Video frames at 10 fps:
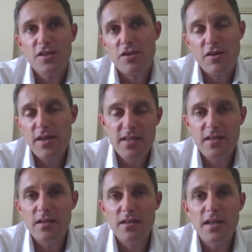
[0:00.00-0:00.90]
yeah,
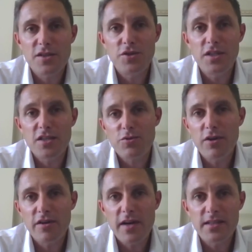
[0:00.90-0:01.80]
that's the unique
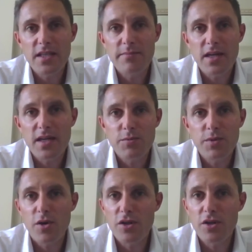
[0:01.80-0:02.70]
story of our team, I guess.
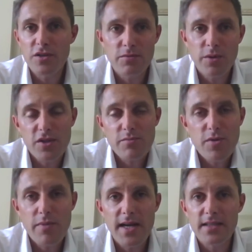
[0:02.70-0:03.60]
We want to
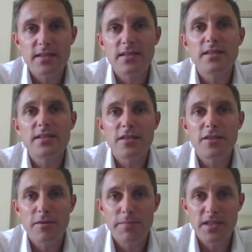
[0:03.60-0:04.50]
mobilize,
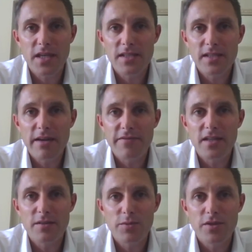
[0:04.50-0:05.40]
the potential in
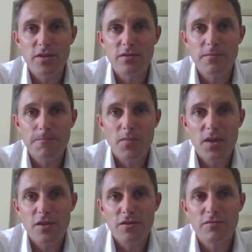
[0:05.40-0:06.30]
Africa, and we want to,
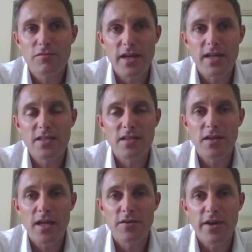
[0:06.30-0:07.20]
raise
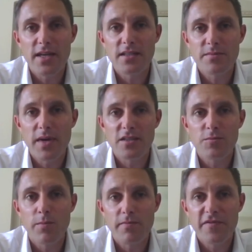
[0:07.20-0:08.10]
as much
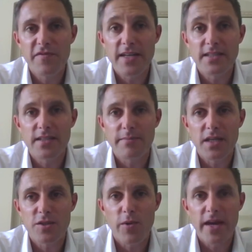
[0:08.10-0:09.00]
funds and as
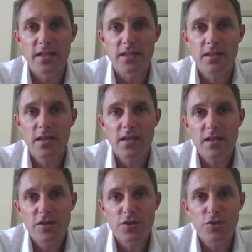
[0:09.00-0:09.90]
much awareness
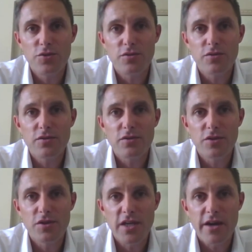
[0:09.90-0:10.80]
to
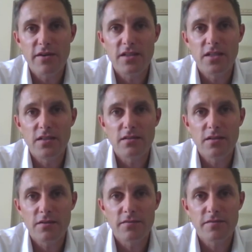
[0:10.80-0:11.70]
the charity
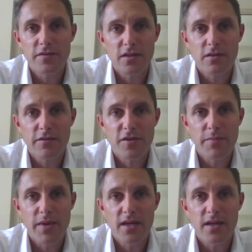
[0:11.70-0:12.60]
of
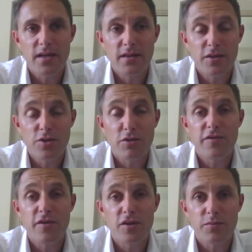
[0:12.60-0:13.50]
Qhubeka, and the Tour de
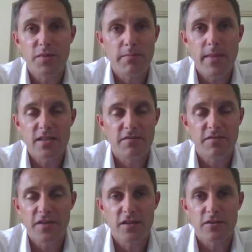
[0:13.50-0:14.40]
France will be a massive
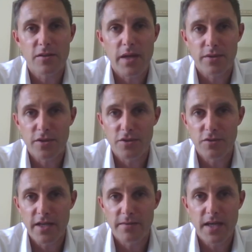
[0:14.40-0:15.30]
vehicle to be able to do
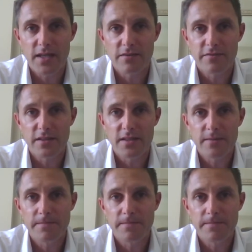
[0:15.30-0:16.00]
that and make a difference.